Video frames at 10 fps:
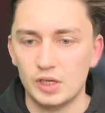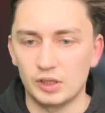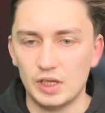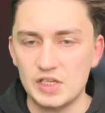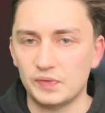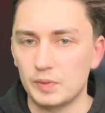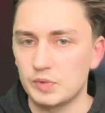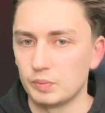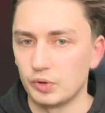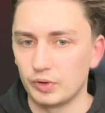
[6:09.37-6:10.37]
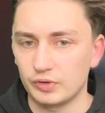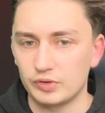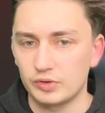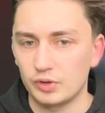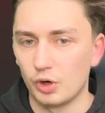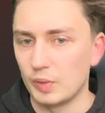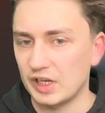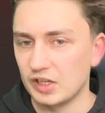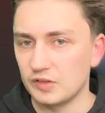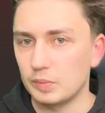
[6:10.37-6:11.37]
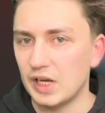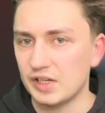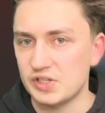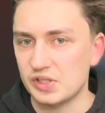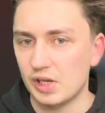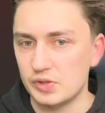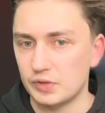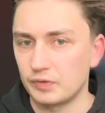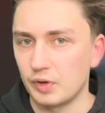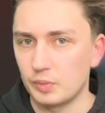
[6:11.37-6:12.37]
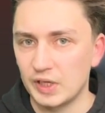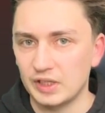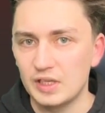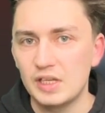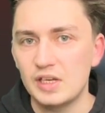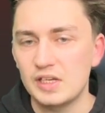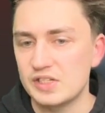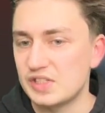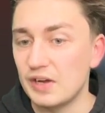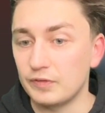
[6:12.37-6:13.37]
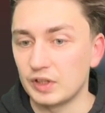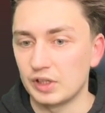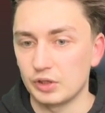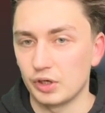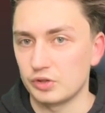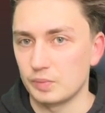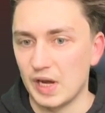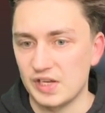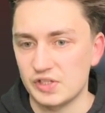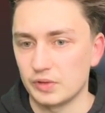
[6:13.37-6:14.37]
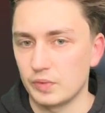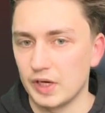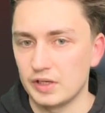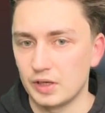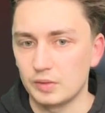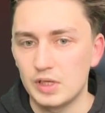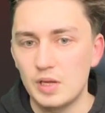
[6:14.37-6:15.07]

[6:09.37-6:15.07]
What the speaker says: Let's flip the board. Oh my god, if black is claustrophobic, he's definitely going to pass out right now.